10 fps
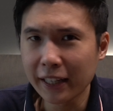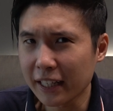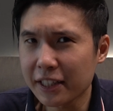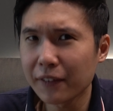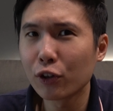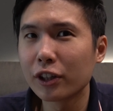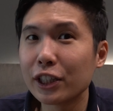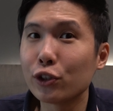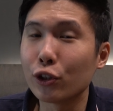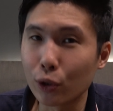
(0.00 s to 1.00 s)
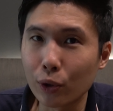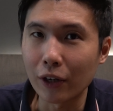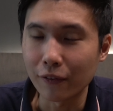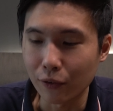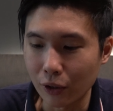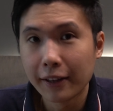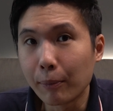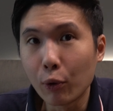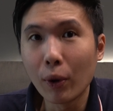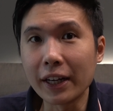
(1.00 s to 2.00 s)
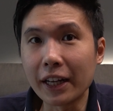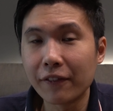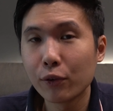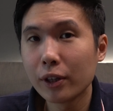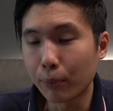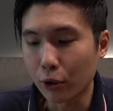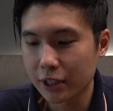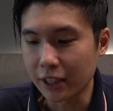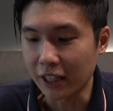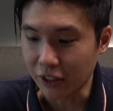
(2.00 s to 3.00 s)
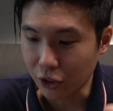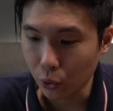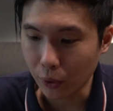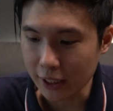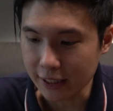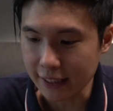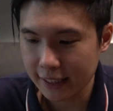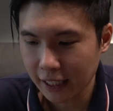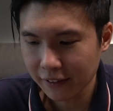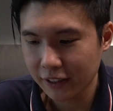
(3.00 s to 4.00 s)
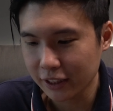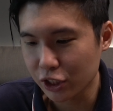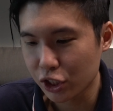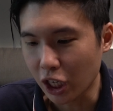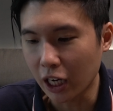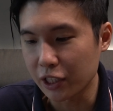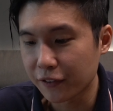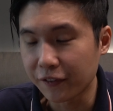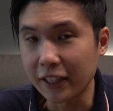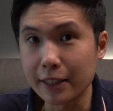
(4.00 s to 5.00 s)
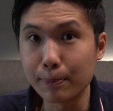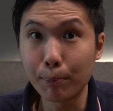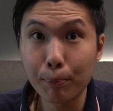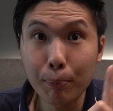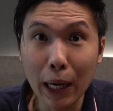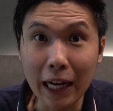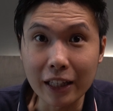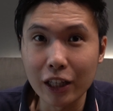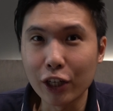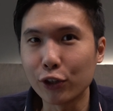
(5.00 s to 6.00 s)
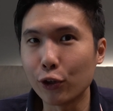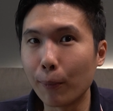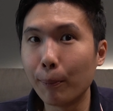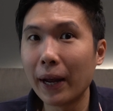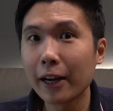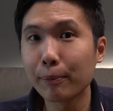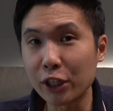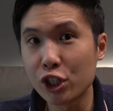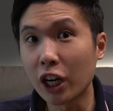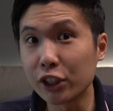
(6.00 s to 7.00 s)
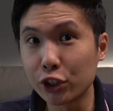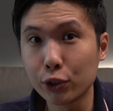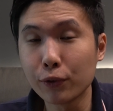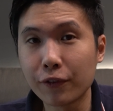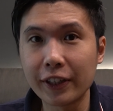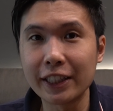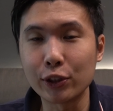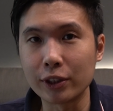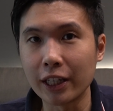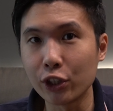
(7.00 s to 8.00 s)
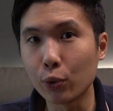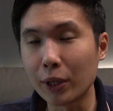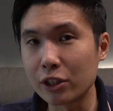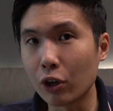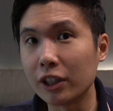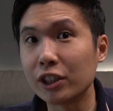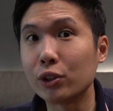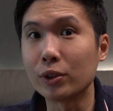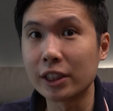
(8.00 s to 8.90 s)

and there are several things you need to look out for. Number one, if you deposit in USD, Syfe doesn't charge fees, but your bank may charge you fees to send US dollars to